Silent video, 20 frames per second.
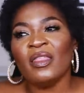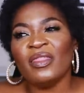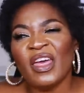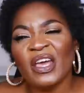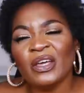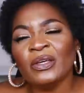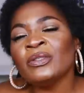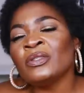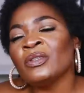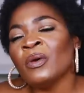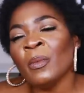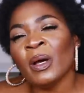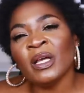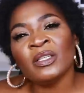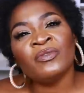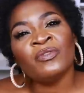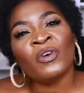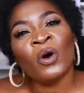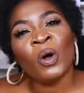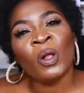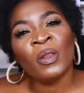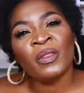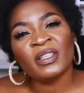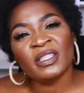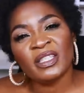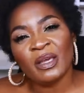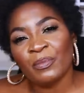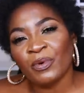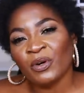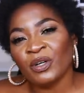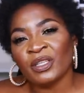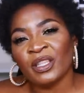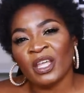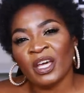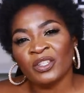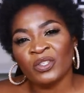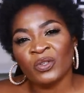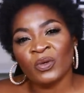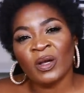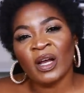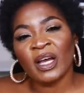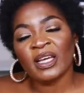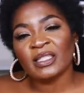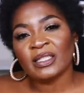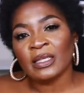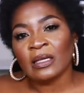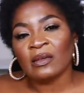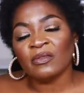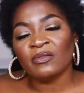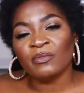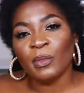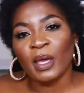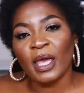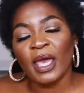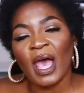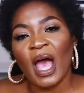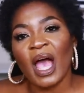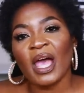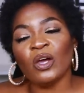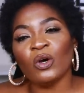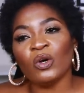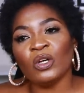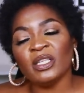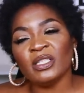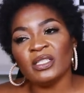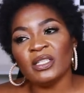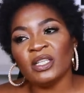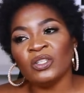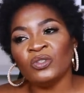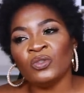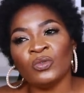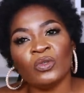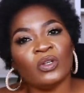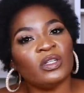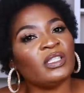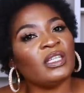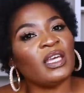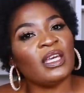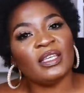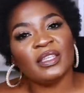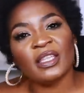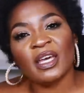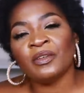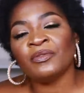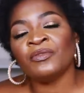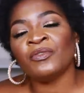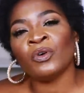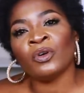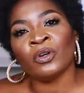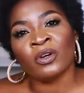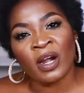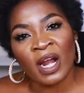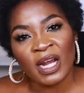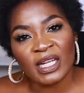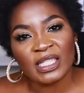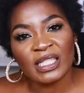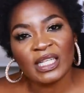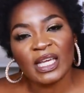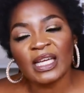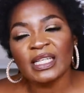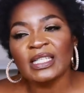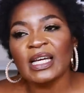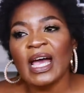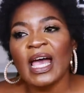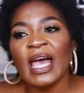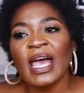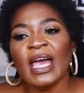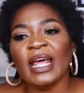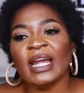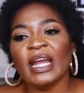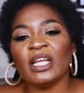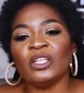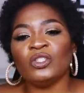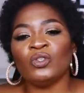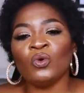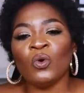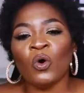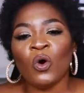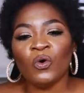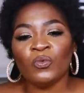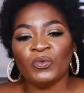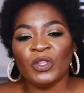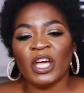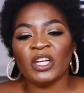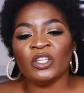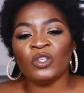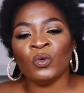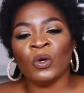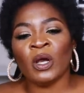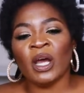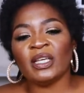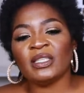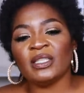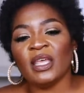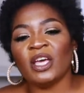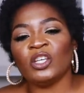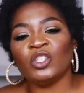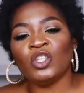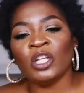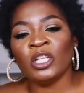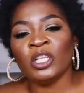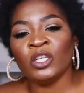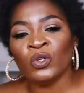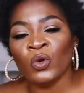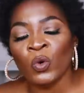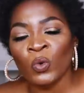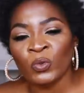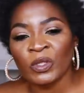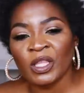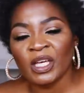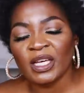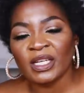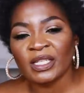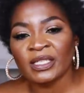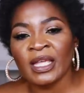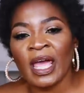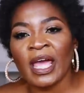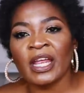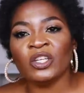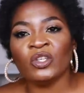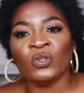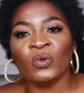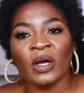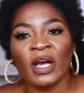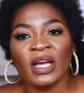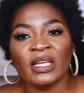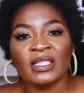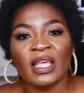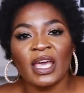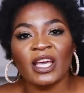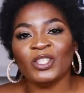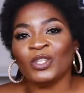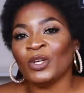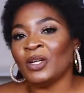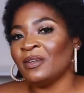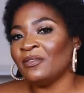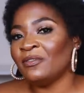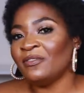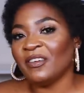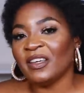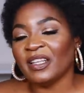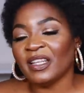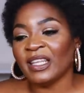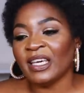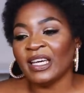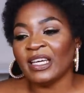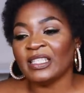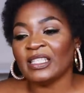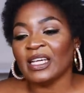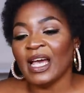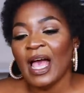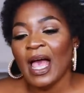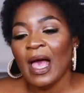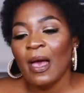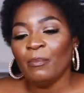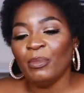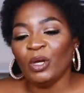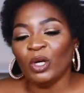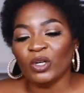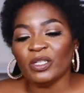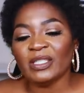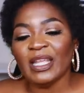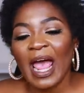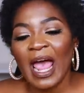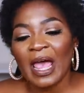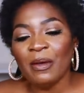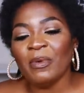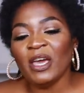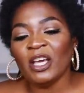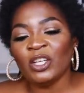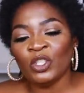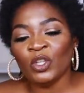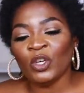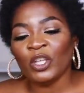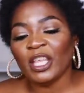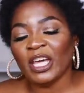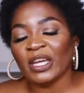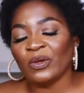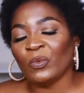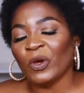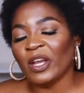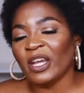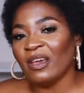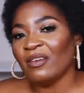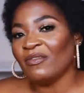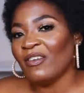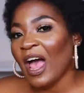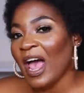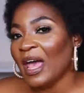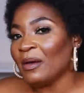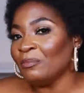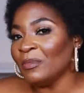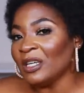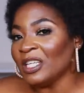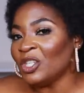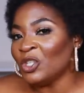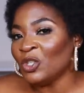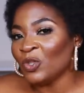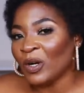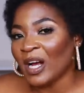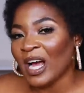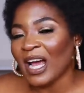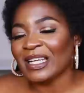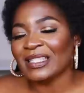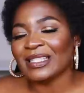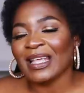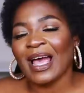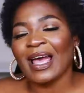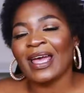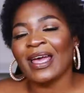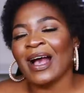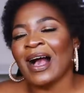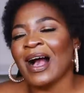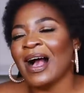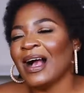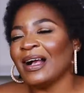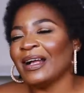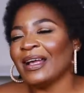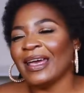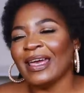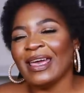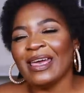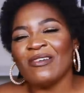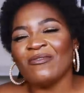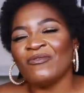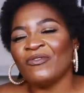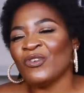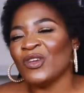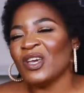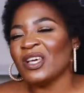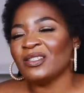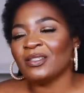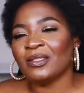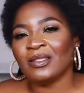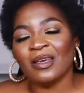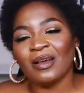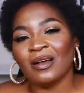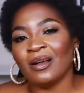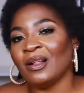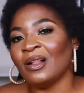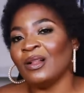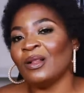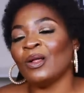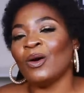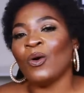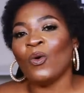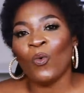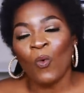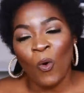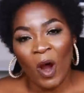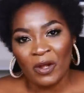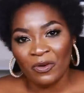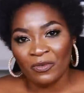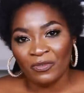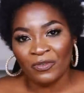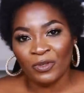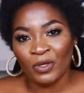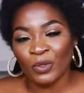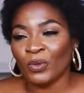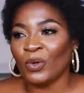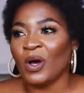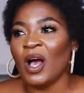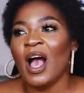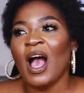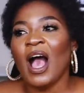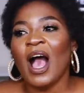Thank you so much for all the support that you guys give me. I honestly do not take that for granted, and I do hope that you guys actually know this and you guys actually feel it, because I make sure that whenever I meet you guys, I hug every single one of you.